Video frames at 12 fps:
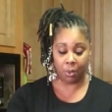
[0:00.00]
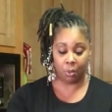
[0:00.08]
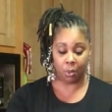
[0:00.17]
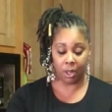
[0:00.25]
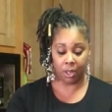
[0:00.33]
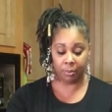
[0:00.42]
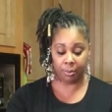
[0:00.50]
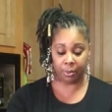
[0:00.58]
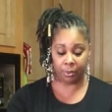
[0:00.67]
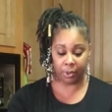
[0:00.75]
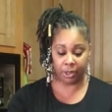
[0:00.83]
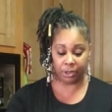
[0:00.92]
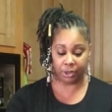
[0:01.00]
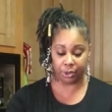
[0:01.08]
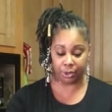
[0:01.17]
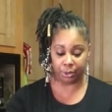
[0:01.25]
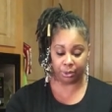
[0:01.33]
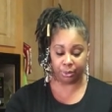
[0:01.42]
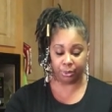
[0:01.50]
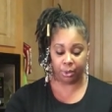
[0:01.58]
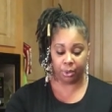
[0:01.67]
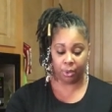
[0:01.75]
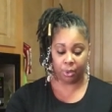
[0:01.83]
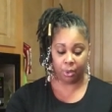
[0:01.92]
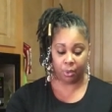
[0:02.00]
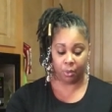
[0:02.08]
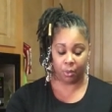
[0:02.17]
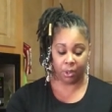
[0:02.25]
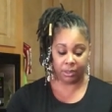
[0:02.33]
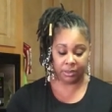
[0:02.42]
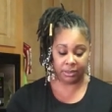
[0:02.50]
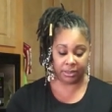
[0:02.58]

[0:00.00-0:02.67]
1.2, one